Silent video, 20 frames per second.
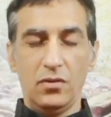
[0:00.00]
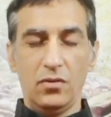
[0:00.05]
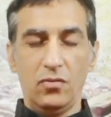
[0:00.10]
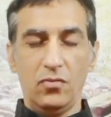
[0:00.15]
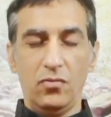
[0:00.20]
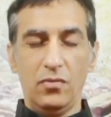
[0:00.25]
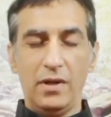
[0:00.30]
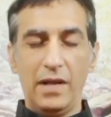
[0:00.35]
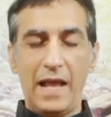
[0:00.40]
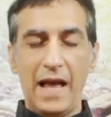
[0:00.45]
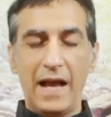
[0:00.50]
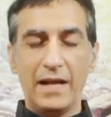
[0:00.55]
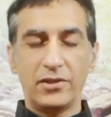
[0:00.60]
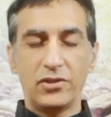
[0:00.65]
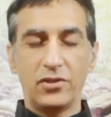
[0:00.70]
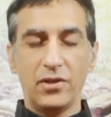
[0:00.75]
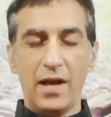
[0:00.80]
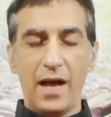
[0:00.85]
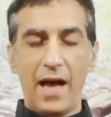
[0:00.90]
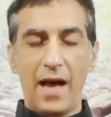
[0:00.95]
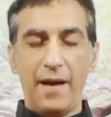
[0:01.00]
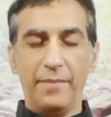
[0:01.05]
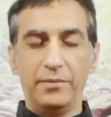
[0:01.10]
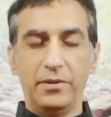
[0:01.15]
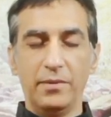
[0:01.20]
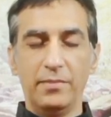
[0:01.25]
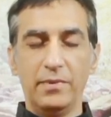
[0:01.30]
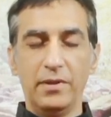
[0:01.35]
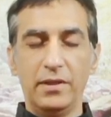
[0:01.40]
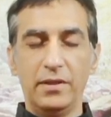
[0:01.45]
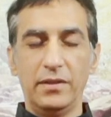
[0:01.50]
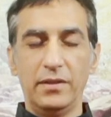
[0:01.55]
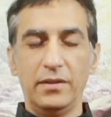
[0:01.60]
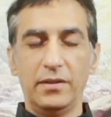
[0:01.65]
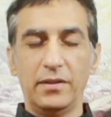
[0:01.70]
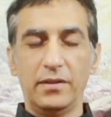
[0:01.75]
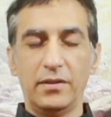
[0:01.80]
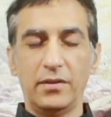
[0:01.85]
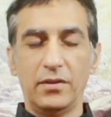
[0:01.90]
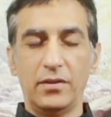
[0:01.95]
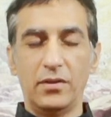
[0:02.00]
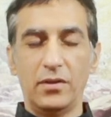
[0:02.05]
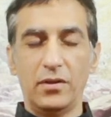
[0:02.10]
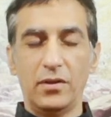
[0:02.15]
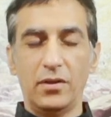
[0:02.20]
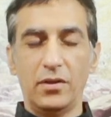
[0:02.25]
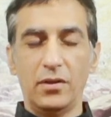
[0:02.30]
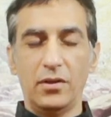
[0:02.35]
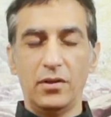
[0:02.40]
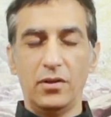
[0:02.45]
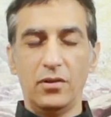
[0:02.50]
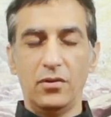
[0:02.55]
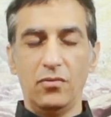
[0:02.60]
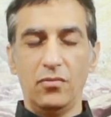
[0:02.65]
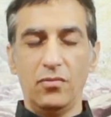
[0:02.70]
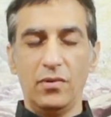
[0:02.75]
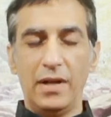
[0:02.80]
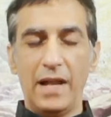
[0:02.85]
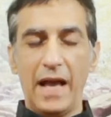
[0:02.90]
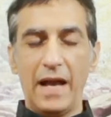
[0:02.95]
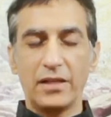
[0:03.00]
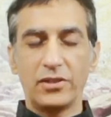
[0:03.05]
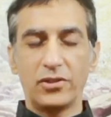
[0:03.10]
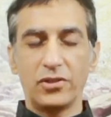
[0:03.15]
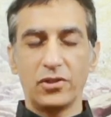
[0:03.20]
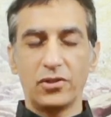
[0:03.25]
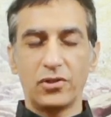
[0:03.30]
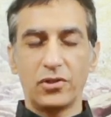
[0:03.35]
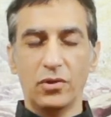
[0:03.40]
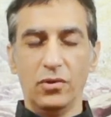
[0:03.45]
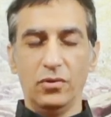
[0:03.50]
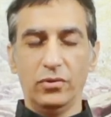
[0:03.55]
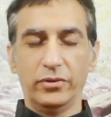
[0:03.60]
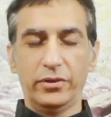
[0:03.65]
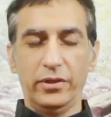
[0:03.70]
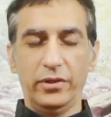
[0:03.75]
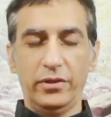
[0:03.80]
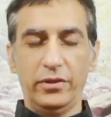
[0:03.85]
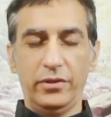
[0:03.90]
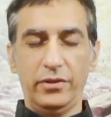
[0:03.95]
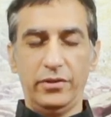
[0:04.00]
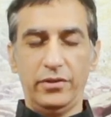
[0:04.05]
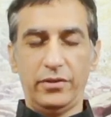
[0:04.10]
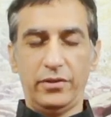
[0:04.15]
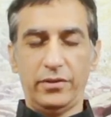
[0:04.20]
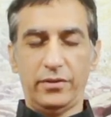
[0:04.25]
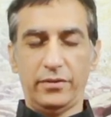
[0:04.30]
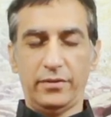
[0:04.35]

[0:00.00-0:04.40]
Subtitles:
relax your abdomen, relax your shoulders,